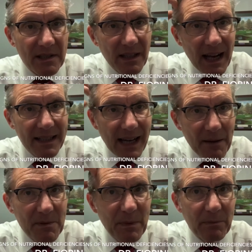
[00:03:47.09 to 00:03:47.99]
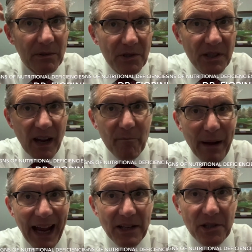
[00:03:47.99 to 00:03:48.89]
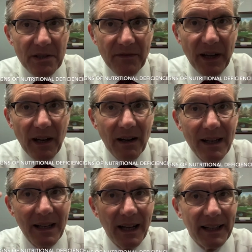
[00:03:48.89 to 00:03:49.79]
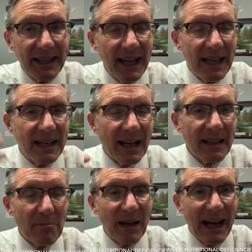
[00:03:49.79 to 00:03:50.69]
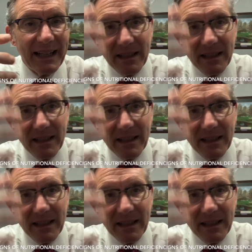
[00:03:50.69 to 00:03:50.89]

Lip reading: A lot of times people just have patches of hair on the head and on the body,